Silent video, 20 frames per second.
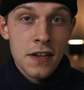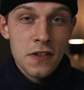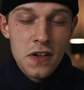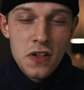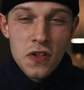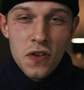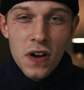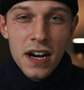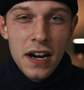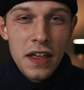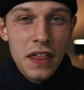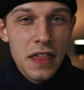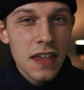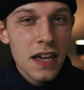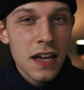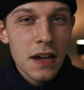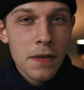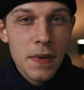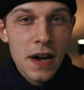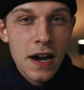Just try to
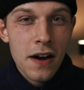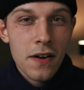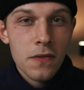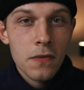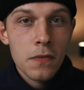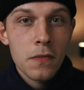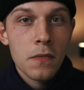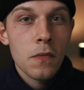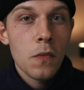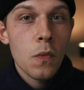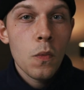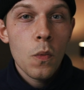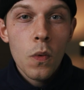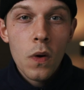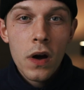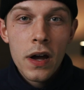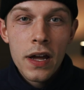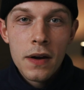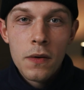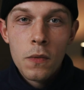think about
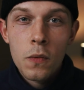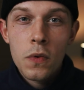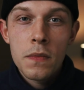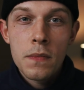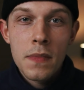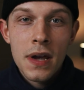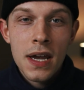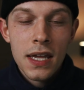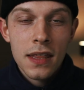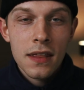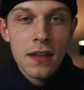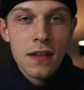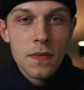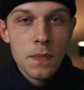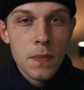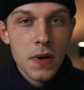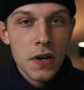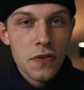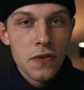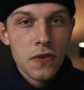what would make this
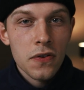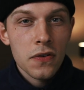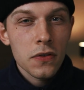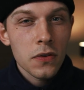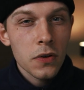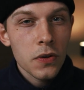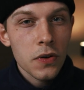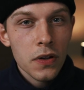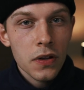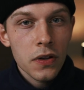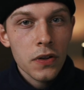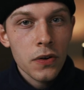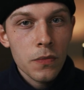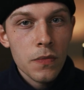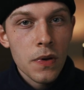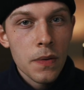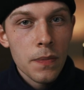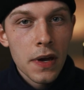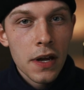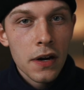picture look a little
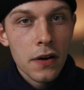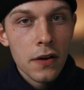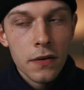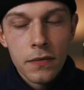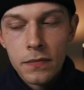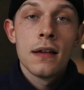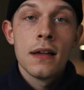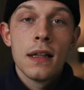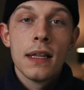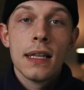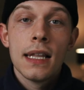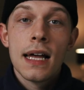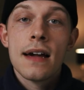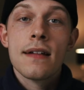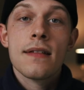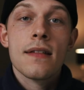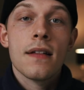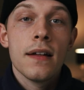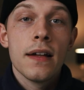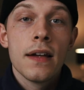bit better.
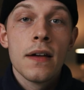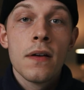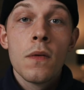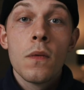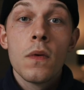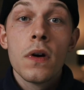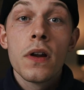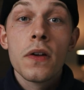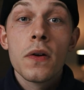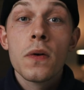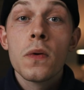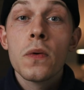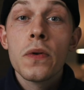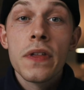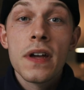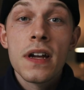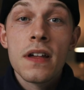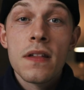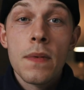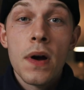Lastly, one of the cool
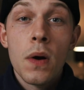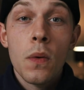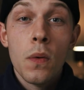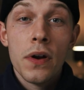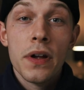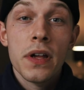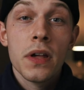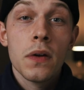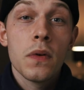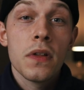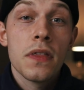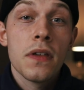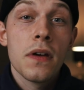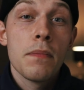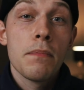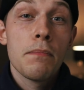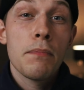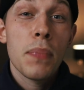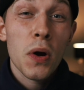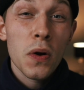things about working with a
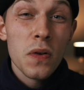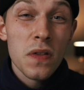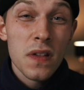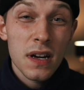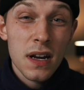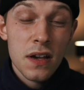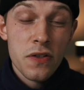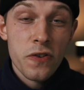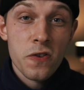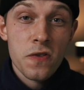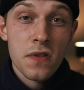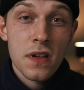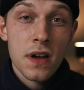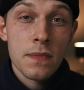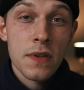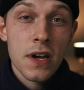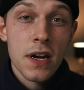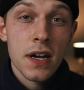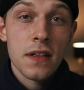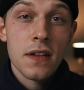person as your
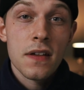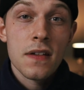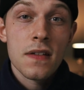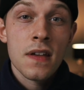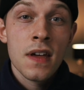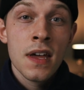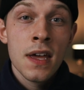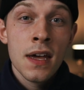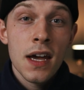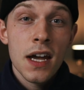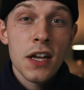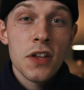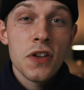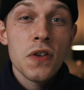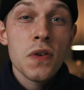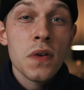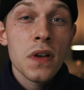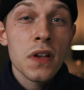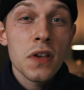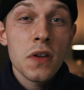subject is
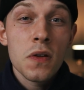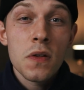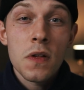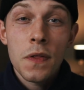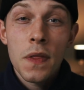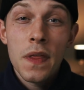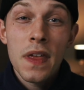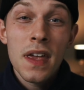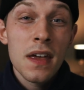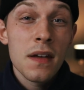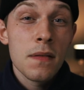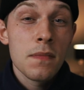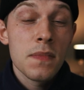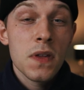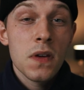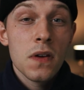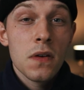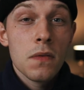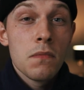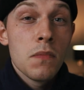you can use them
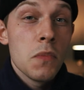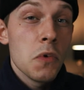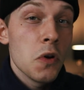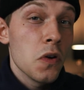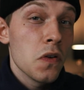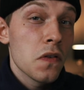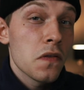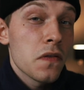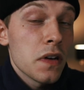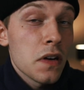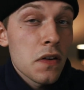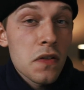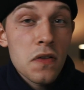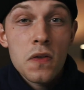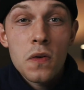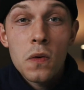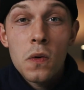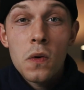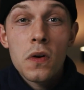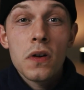to move and
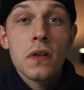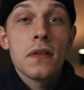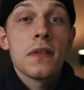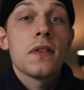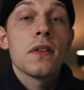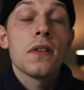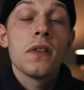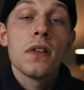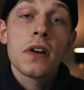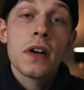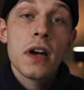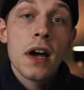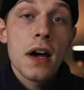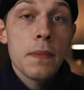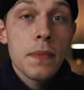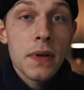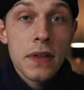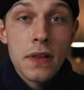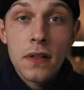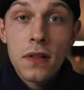distort and to look
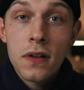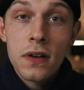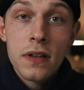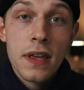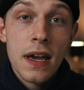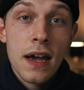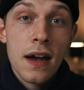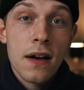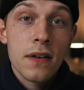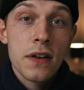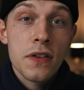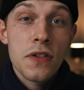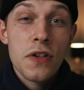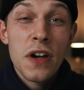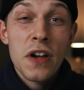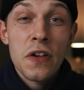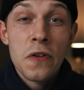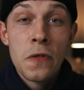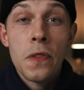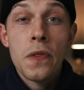up and to look down and
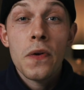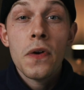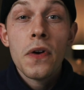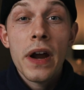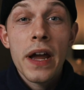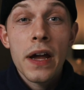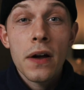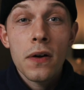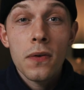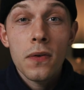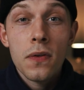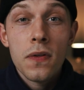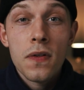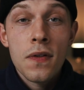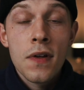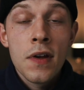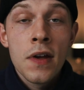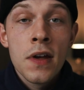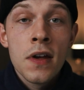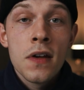change their angles